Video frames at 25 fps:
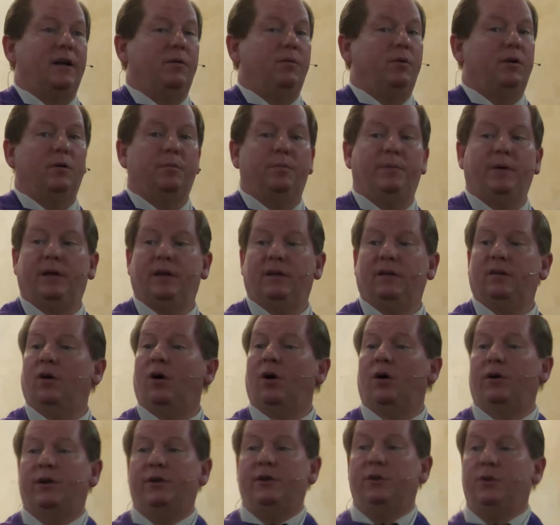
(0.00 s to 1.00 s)
I would have been
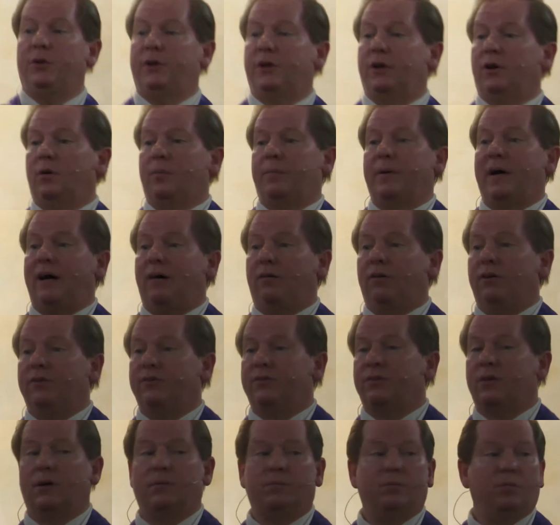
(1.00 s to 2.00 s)
on a nuclear-powered
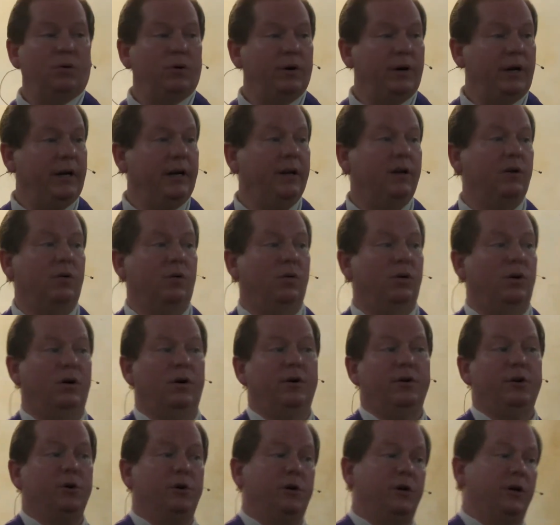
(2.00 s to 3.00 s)
submarine or a
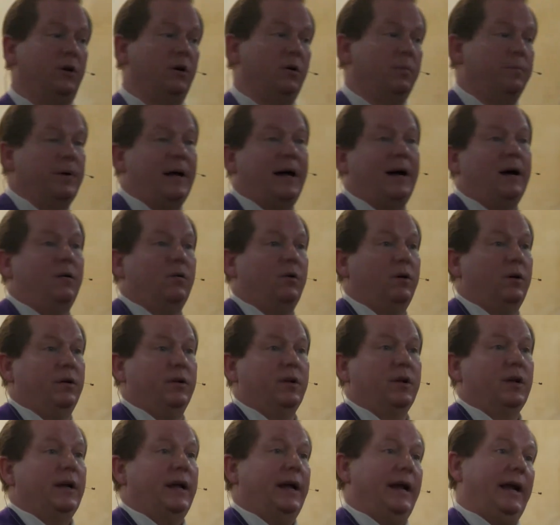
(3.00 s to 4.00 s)
nuclear-powered
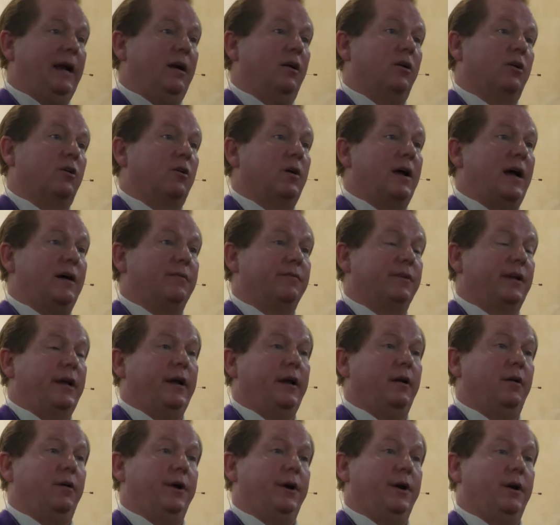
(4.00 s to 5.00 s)
aircraft
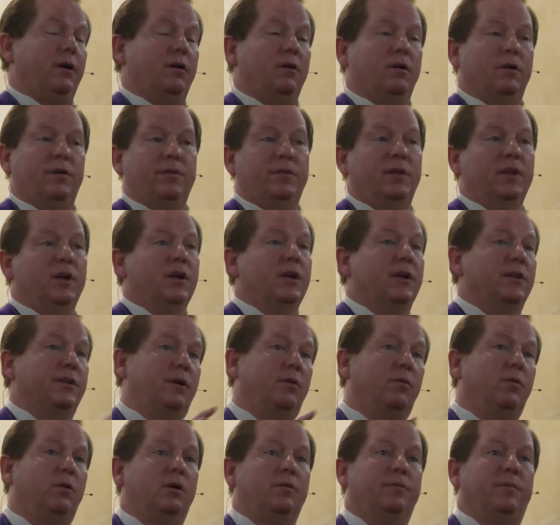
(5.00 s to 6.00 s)
carrier, and
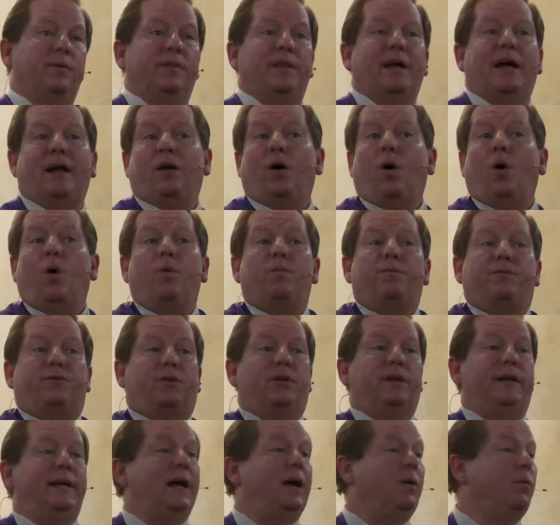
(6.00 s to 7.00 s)
there would have been that.
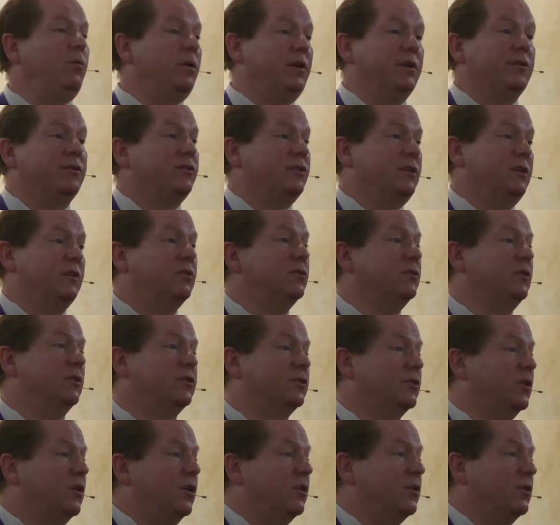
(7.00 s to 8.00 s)
Hopefully, I would have still
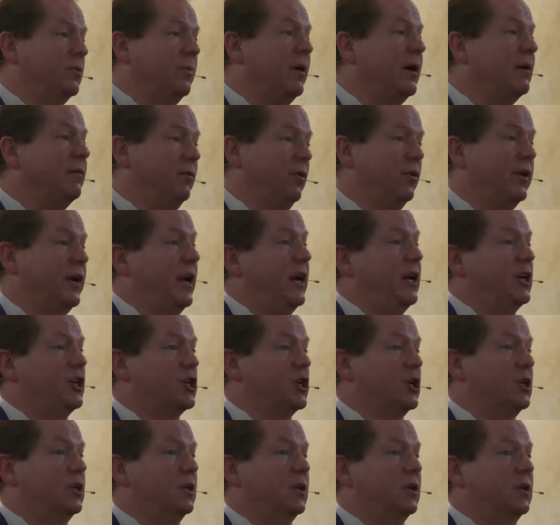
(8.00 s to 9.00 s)
discerned my
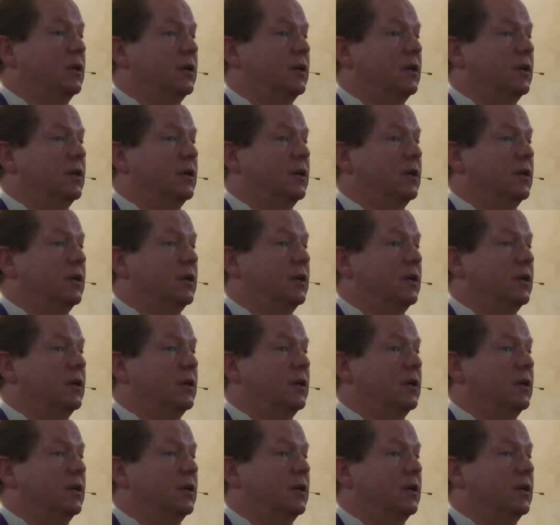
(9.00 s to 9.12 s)
vocation.